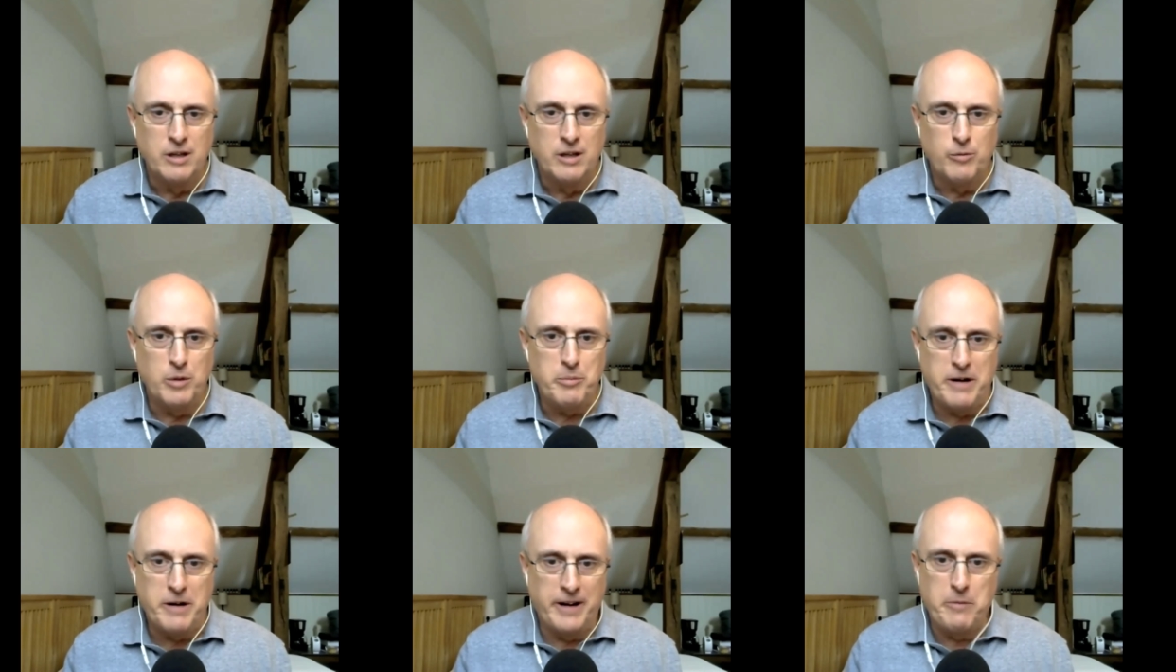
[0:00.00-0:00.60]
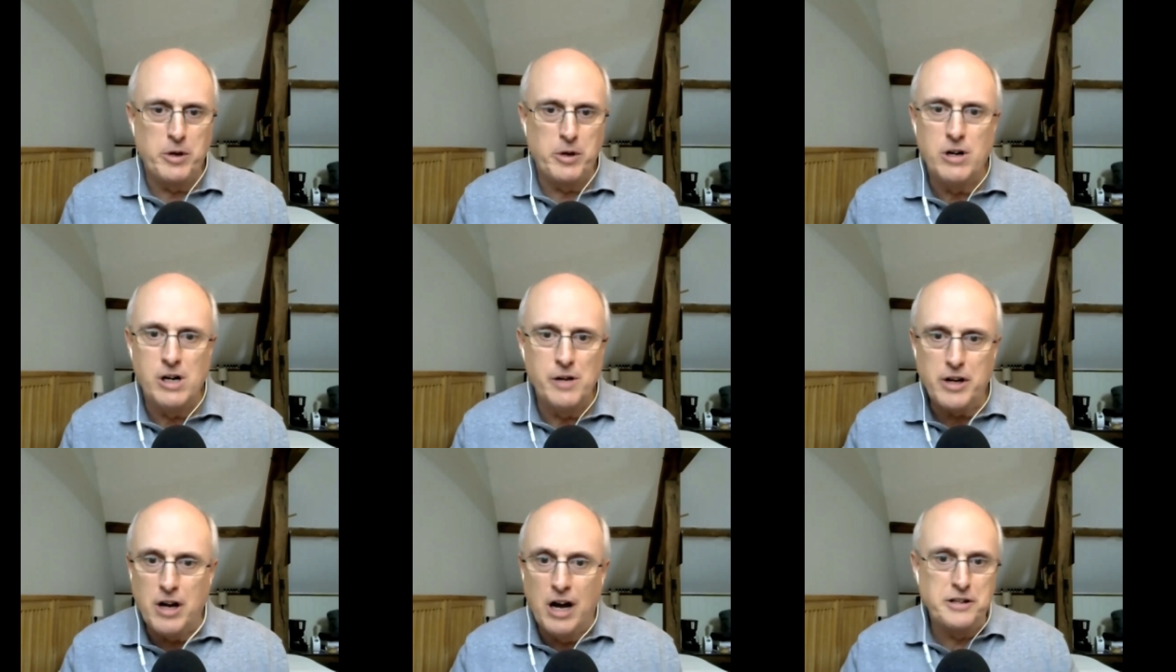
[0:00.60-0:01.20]
what Marianne would call
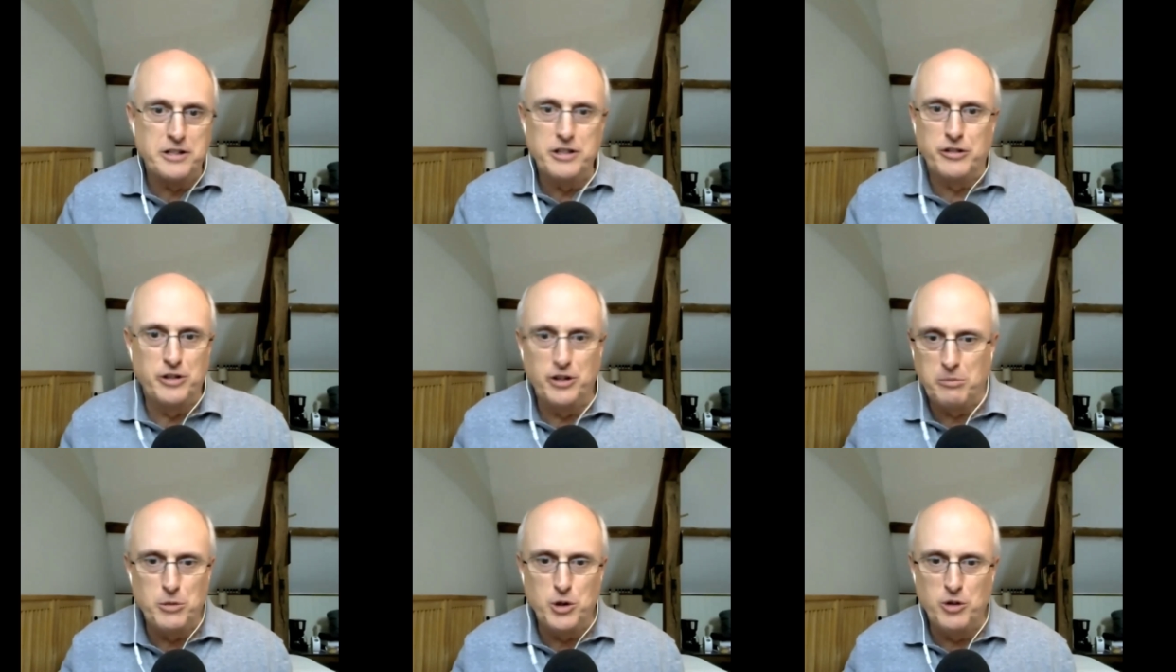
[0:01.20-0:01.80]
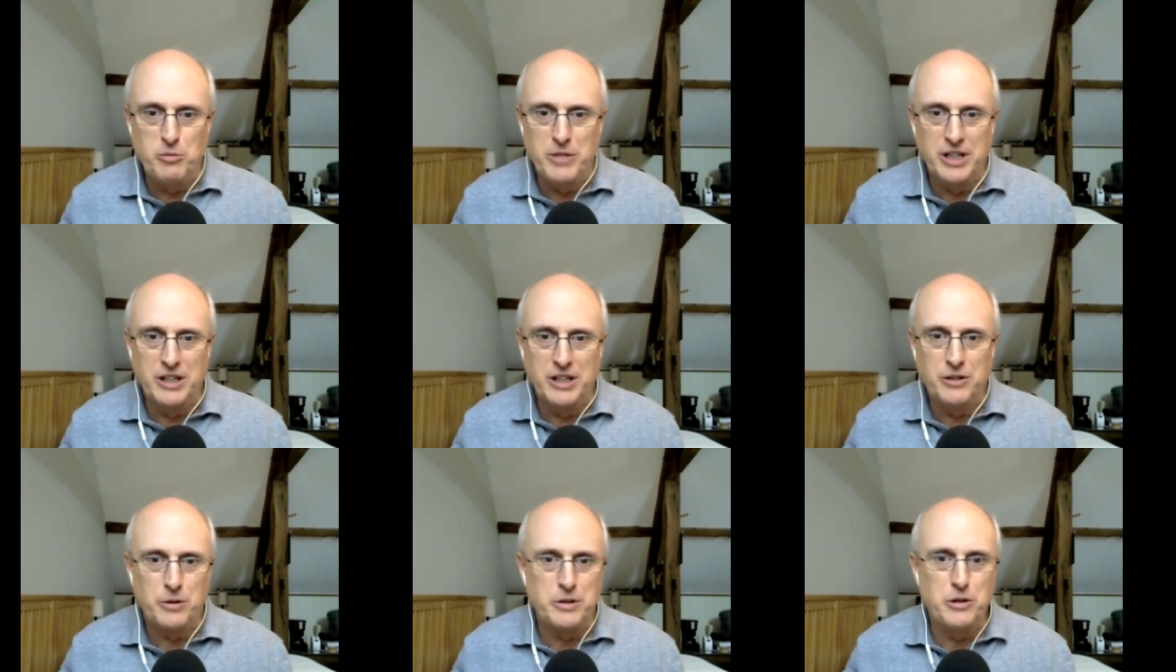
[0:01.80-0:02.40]
the consciousness
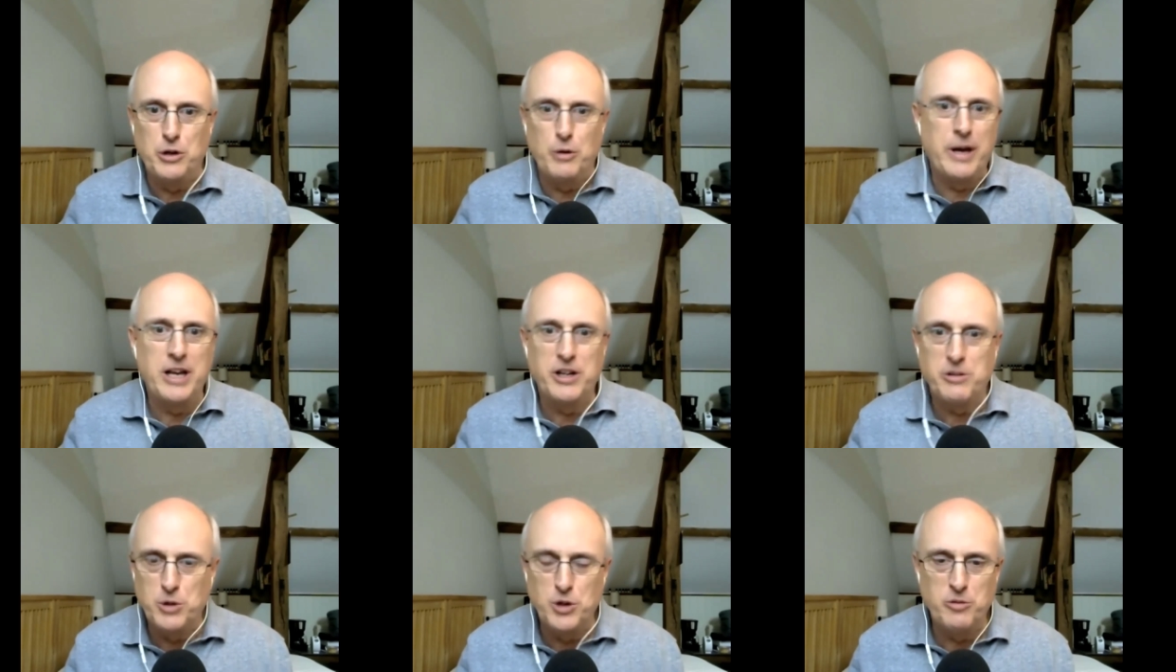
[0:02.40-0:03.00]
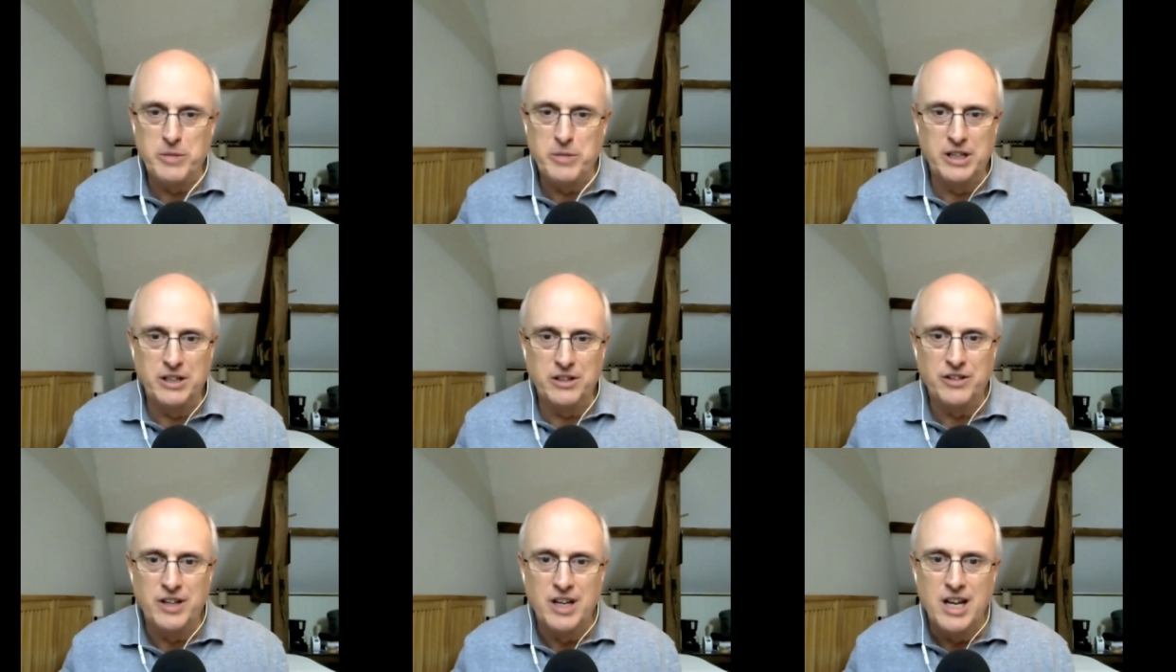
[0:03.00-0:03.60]
movement or the New Age
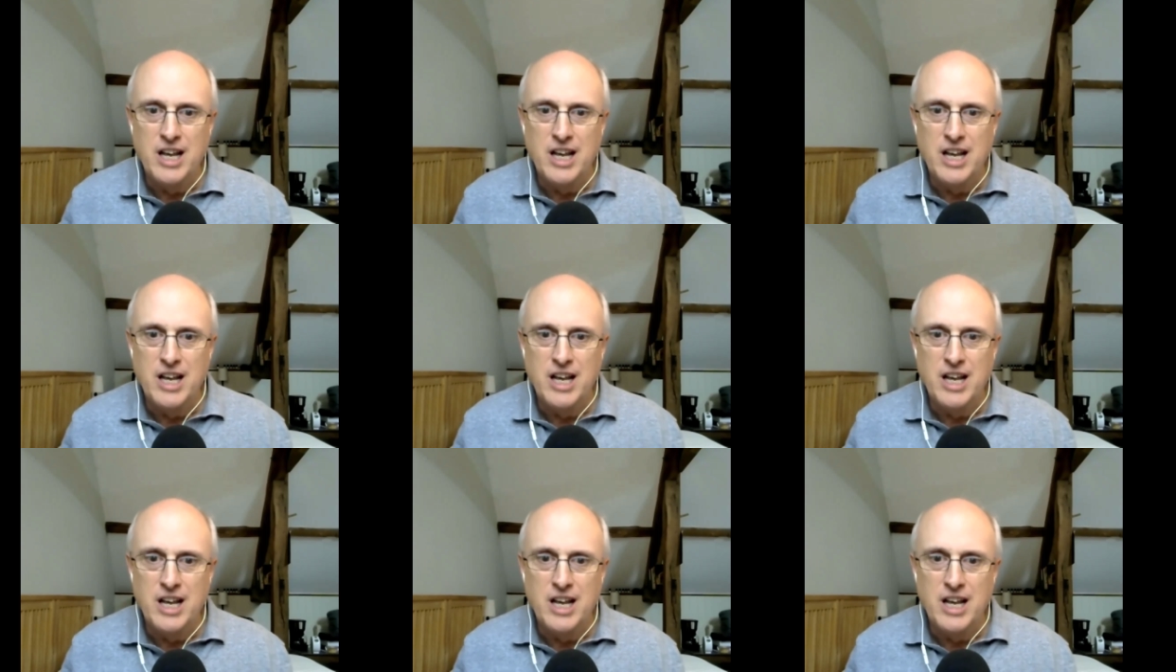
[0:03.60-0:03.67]
movement.